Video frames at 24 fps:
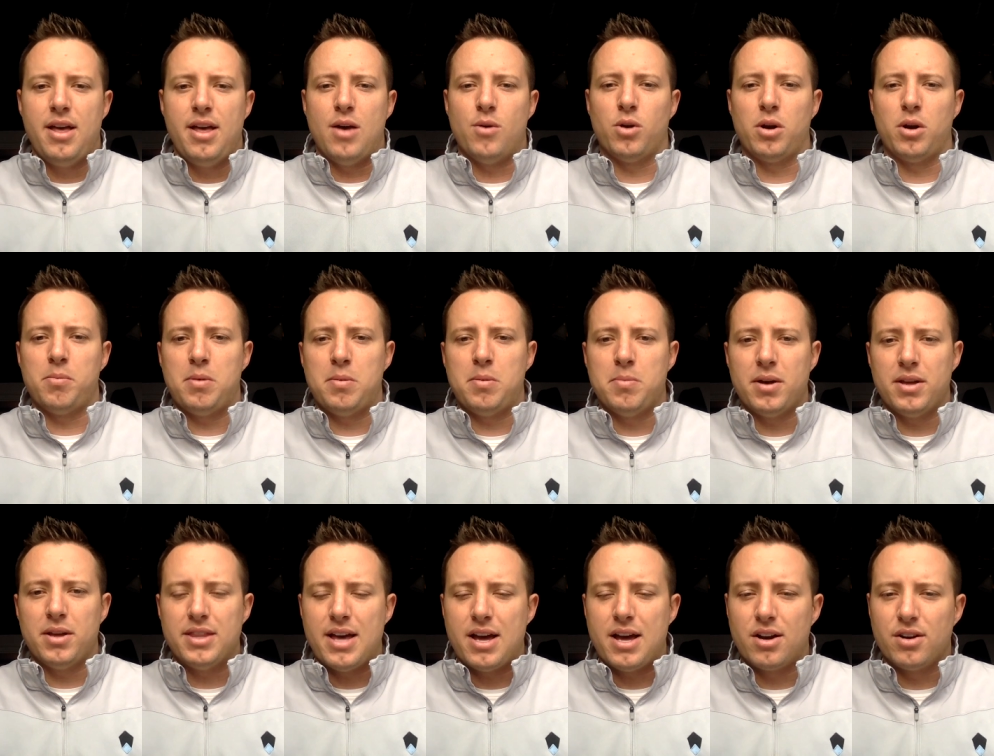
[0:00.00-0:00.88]
What I mean
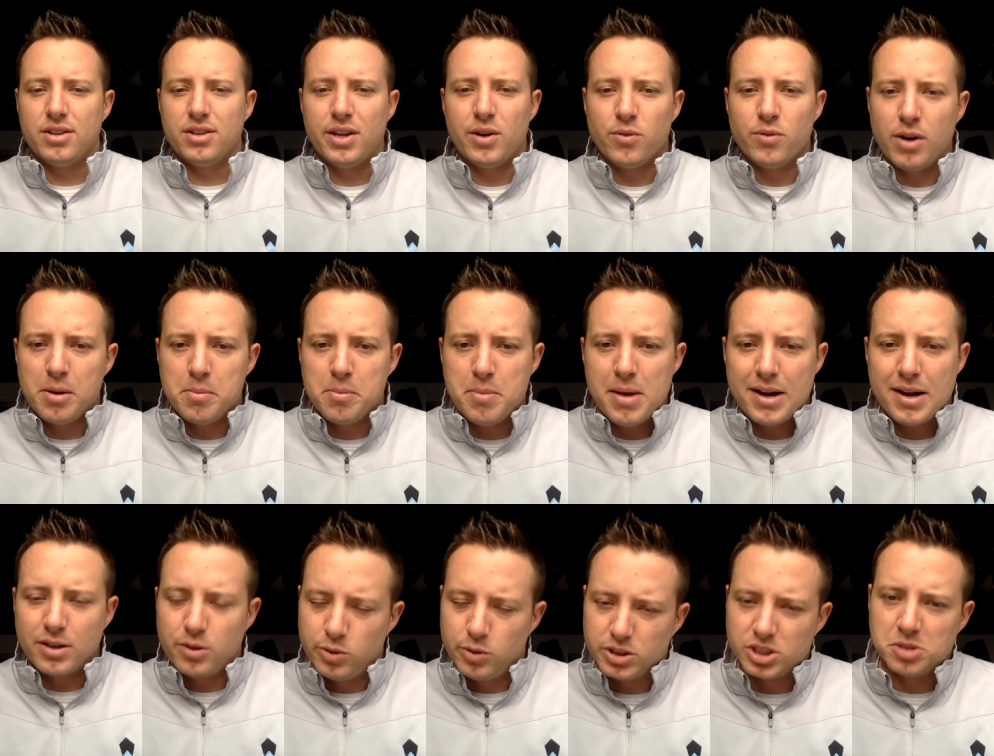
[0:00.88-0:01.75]
by that, are they running
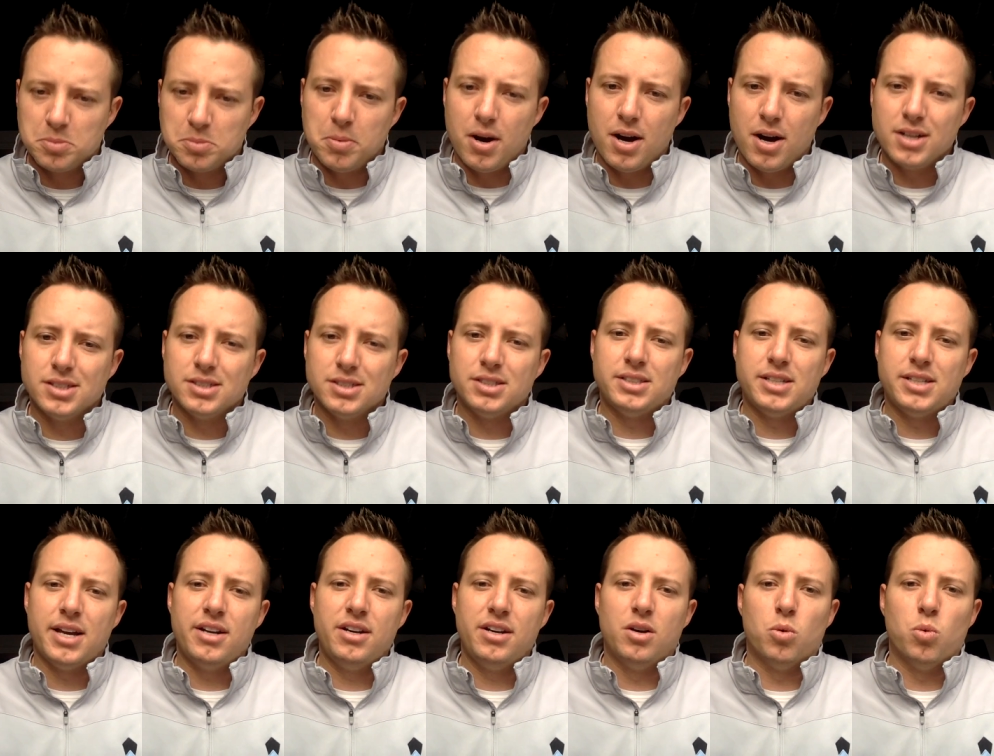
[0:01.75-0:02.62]
back to a spot and
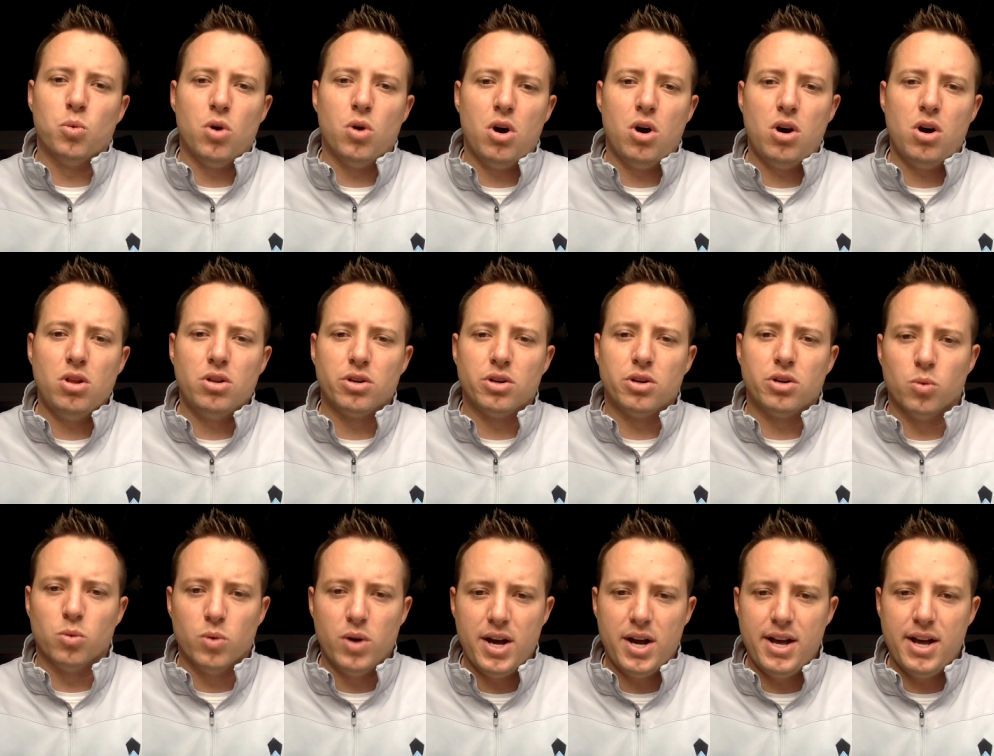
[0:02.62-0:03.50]
setting a wall or a
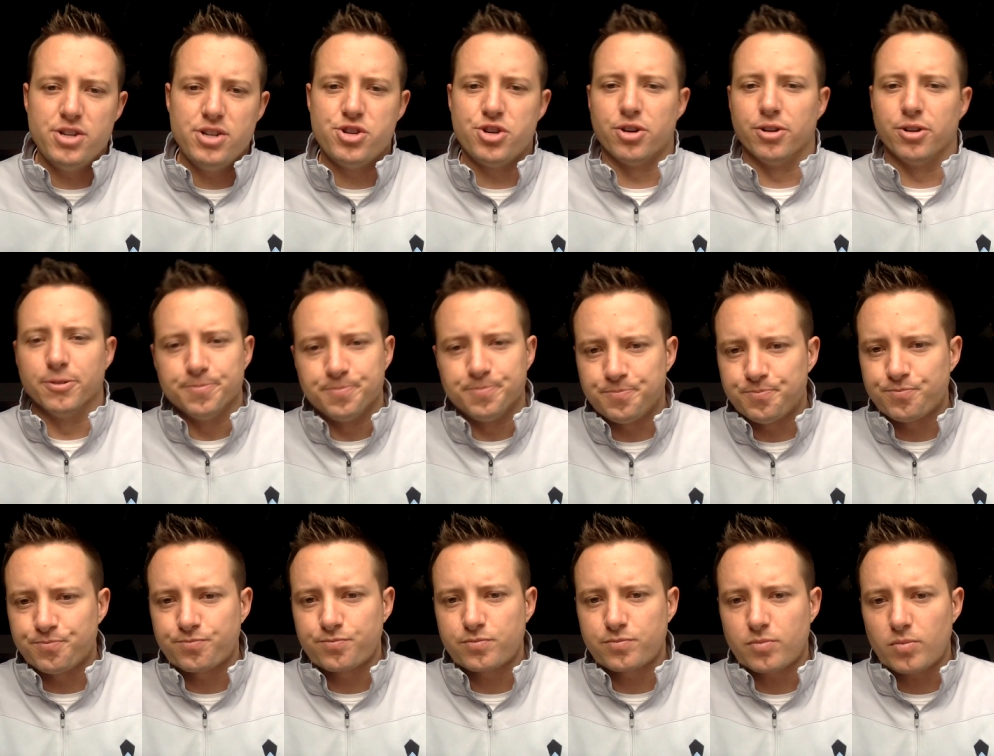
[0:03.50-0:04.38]
wedge,
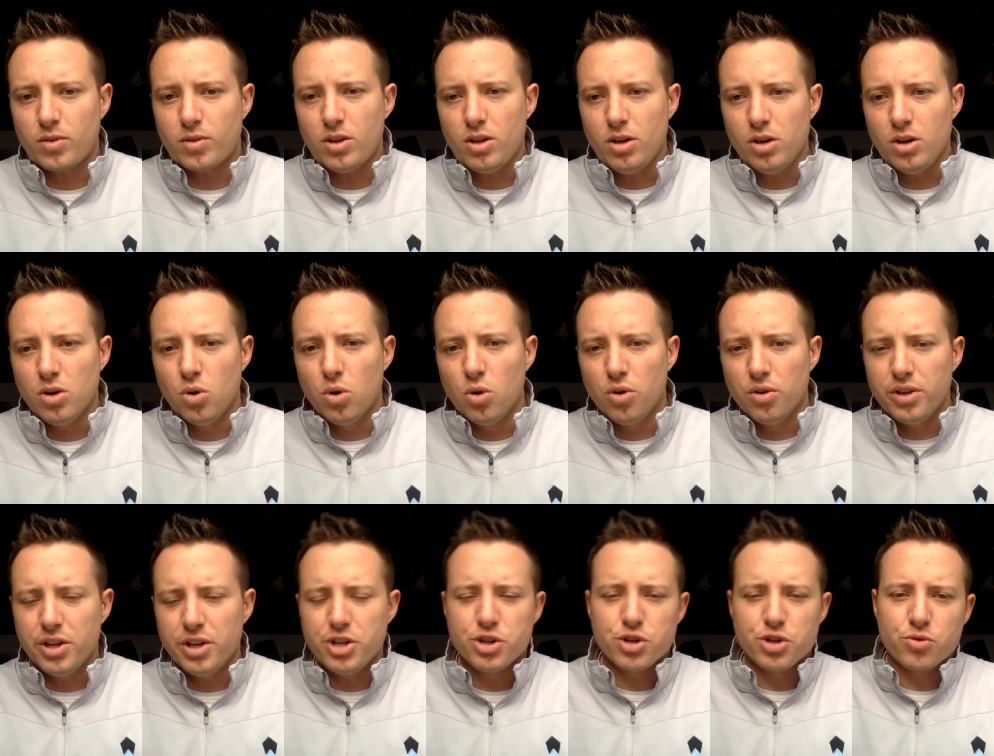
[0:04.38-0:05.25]
or are
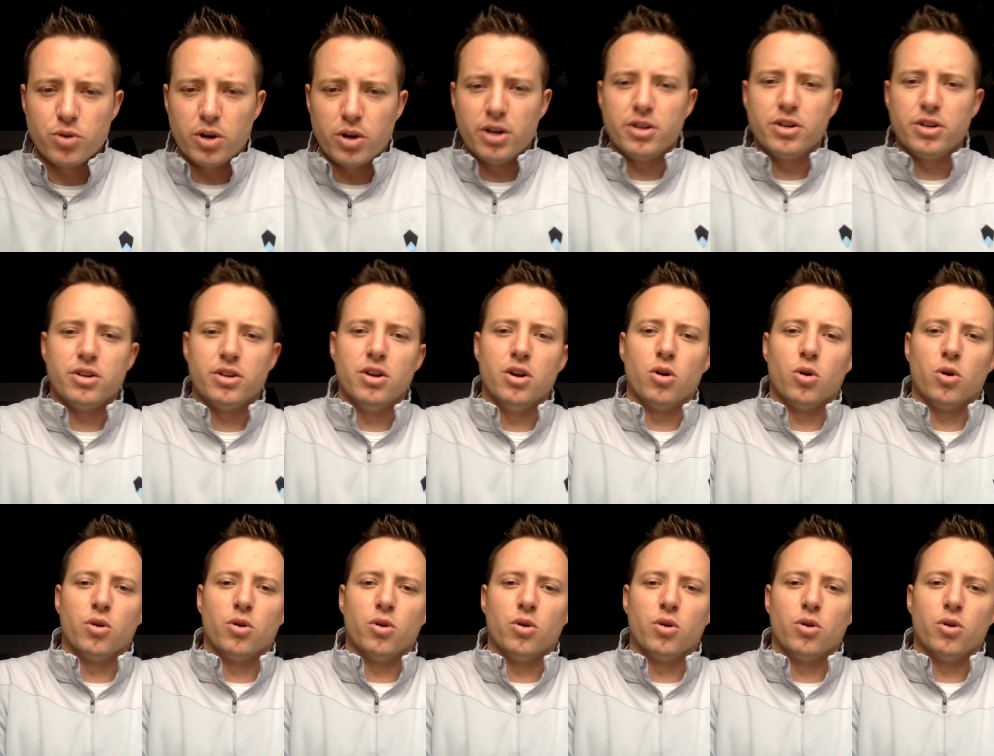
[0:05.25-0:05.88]
they just running